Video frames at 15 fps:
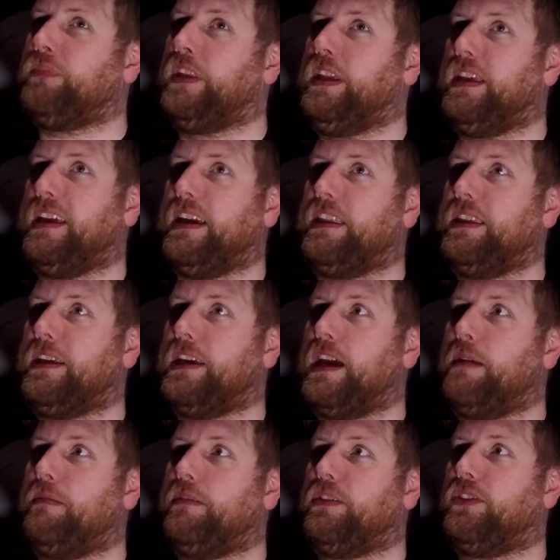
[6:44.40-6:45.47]
yeah, they
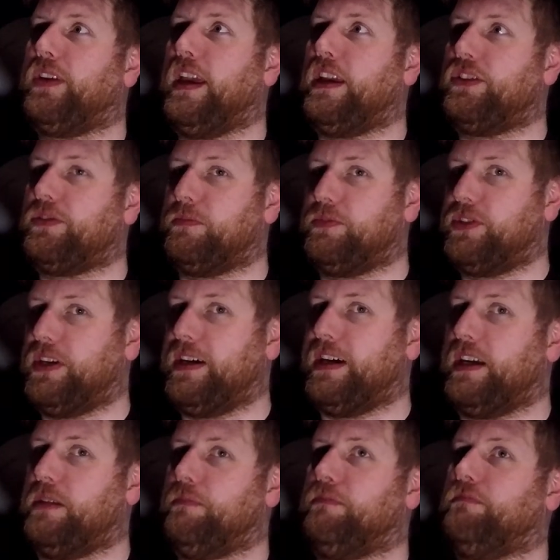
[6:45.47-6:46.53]
can take some
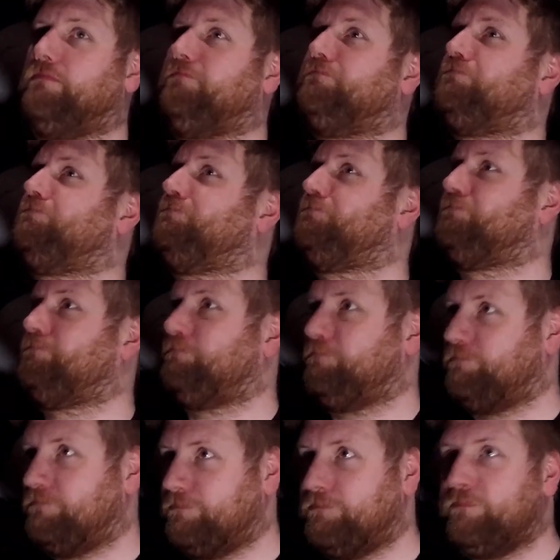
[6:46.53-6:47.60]
time
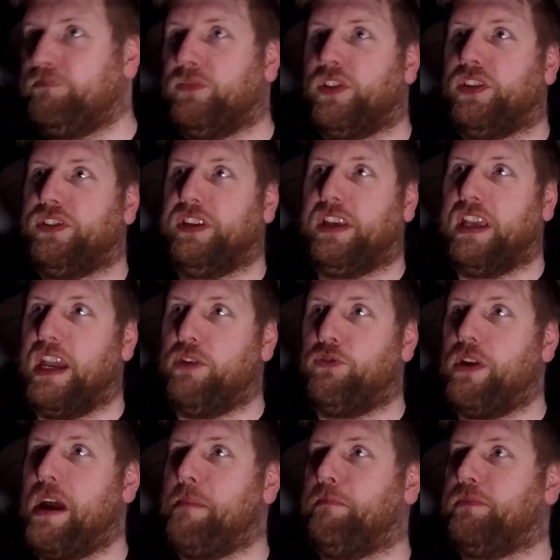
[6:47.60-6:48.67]
because they can get
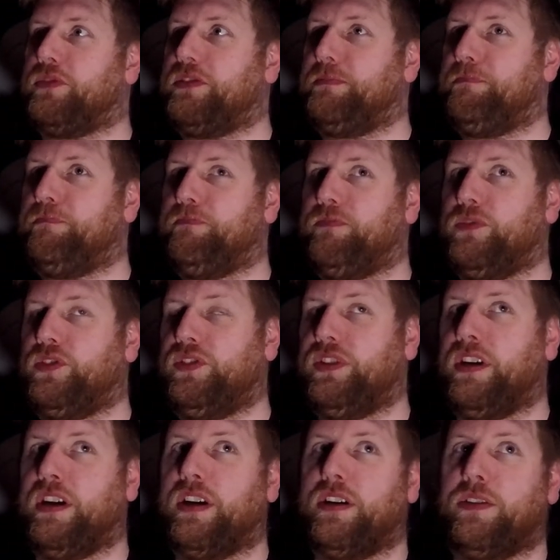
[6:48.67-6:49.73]
rammed.
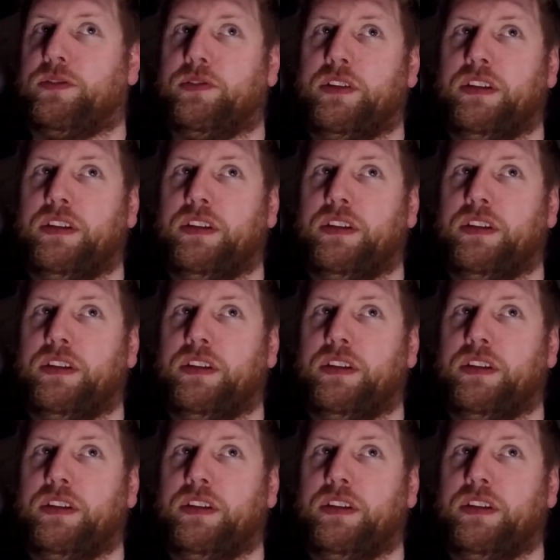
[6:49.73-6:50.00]
So